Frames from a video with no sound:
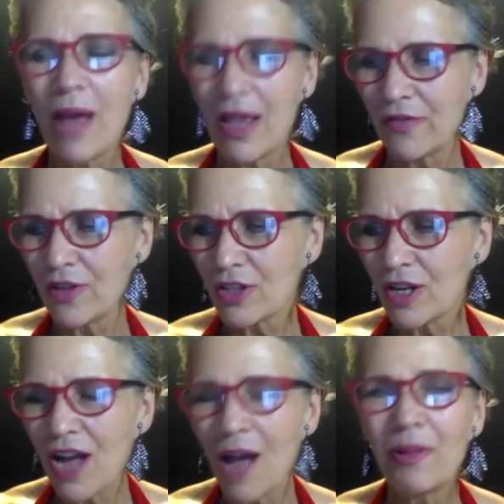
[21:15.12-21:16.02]
There's a
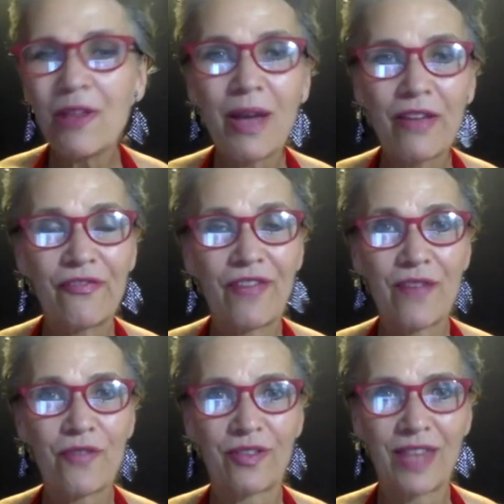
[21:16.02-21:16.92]
couple of my
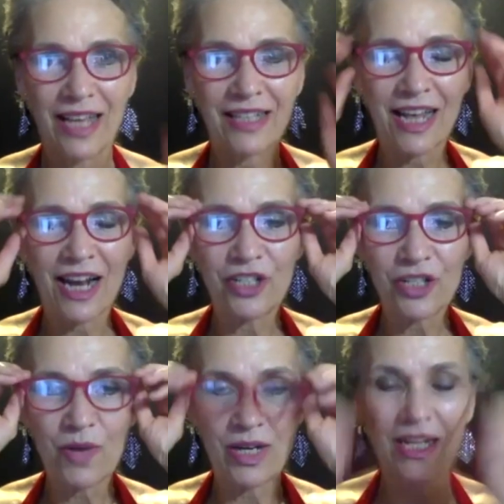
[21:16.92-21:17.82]
favorite things that I
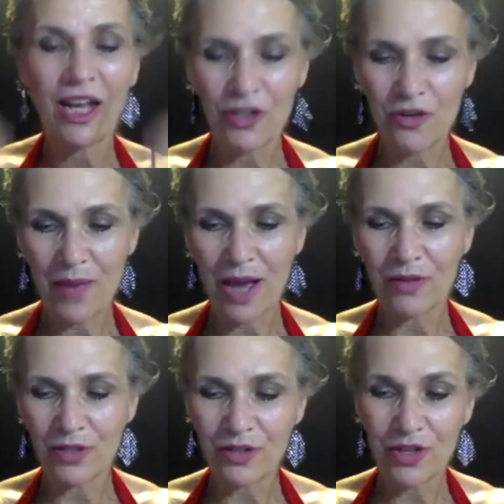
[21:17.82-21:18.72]
just want to tell you
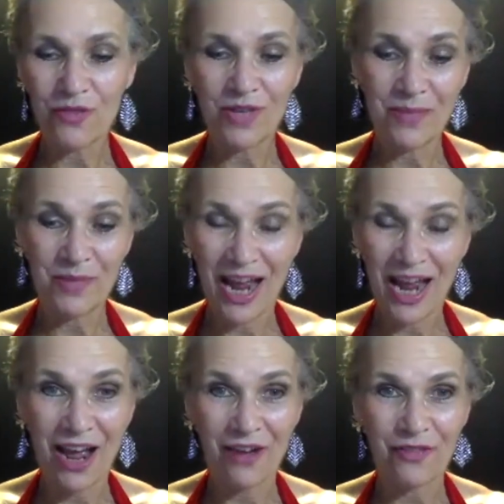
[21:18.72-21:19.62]
about so that you keep an
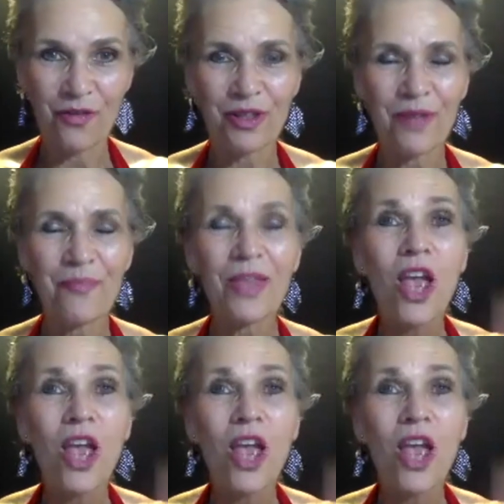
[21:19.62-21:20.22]
eye out for them.